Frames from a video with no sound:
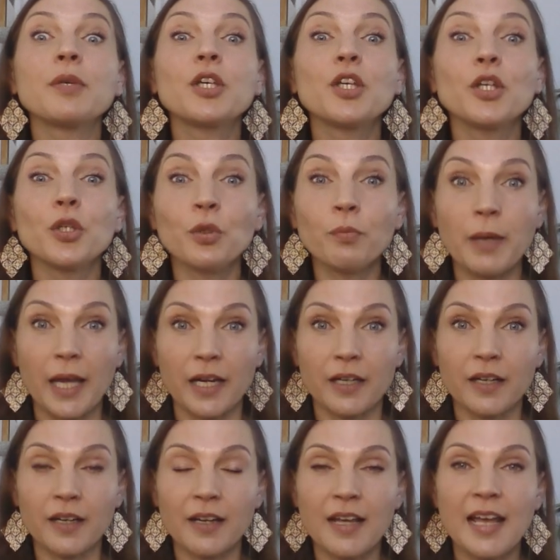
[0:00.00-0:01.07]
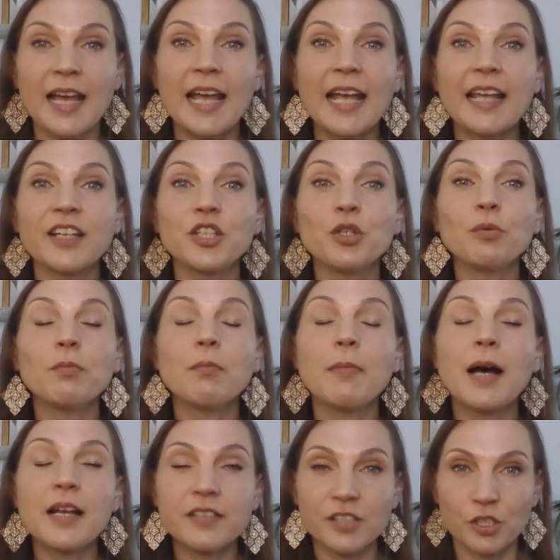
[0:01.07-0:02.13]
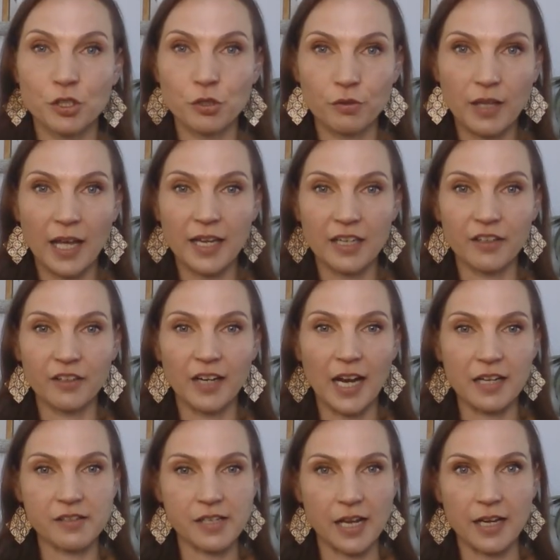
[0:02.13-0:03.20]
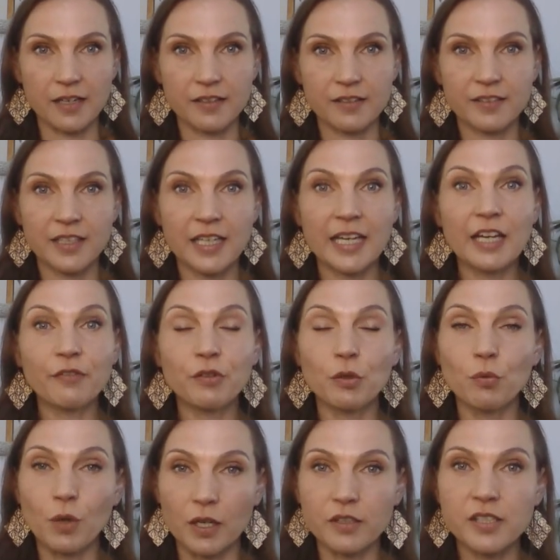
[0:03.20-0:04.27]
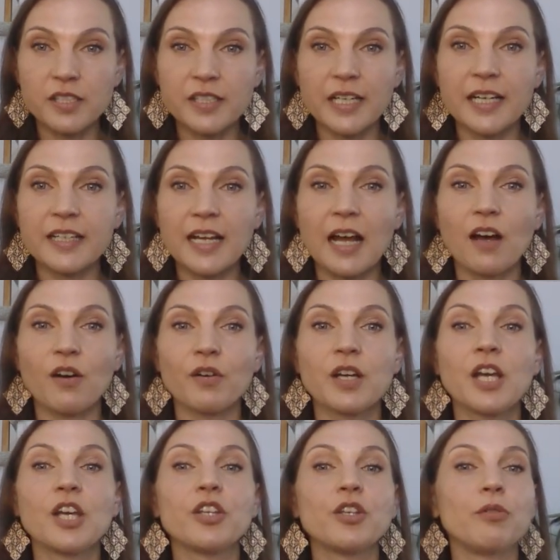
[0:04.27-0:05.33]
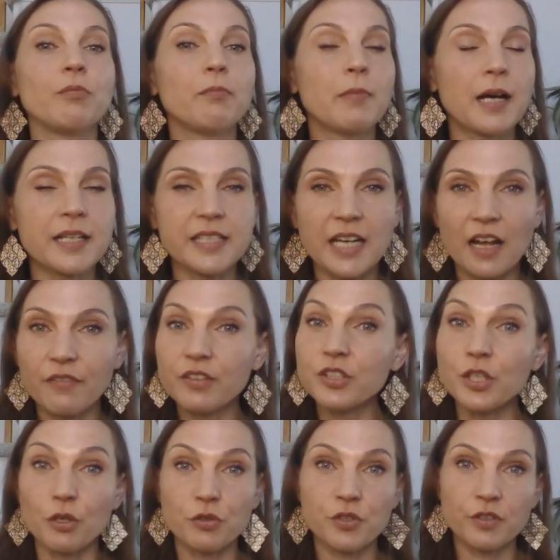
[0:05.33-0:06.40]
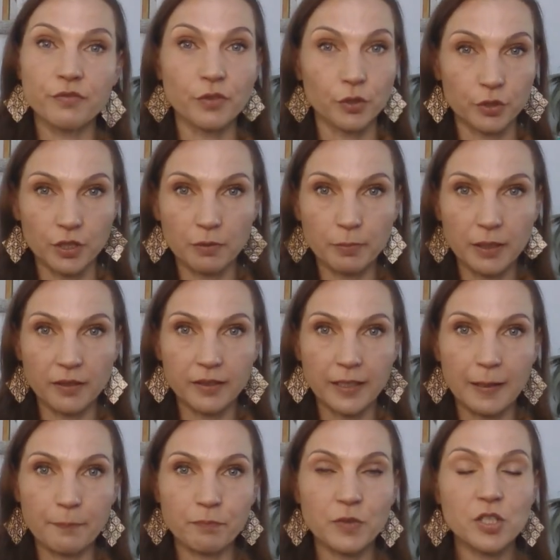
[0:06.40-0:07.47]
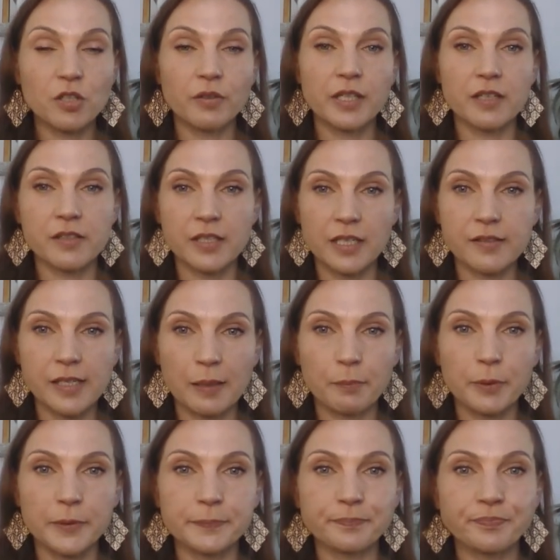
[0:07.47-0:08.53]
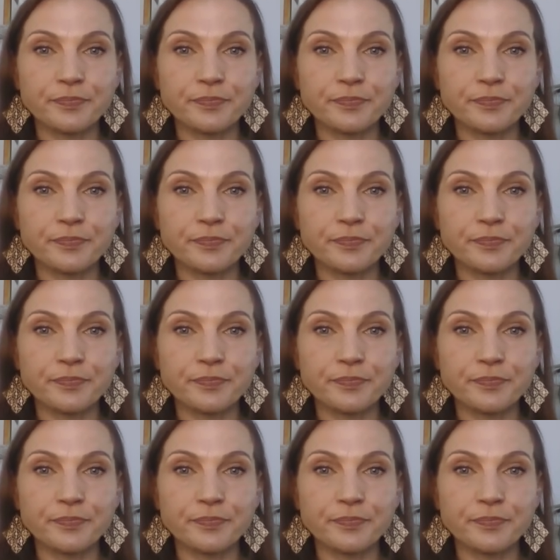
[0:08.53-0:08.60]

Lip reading: human. And you must do that in your essay. If you want to stand out, you must have a dose of vulnerability. So here's an example.